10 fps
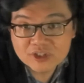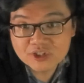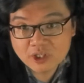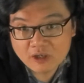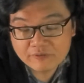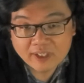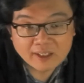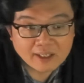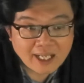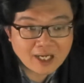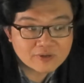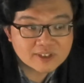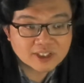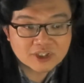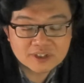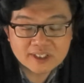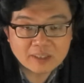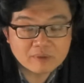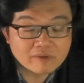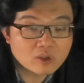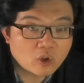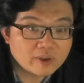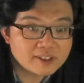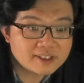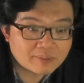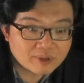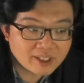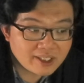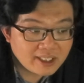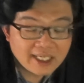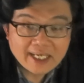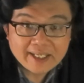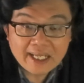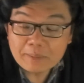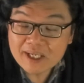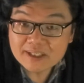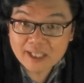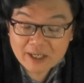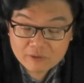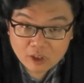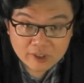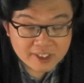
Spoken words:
soft and loud sections can be recorded separately, that makes life a lot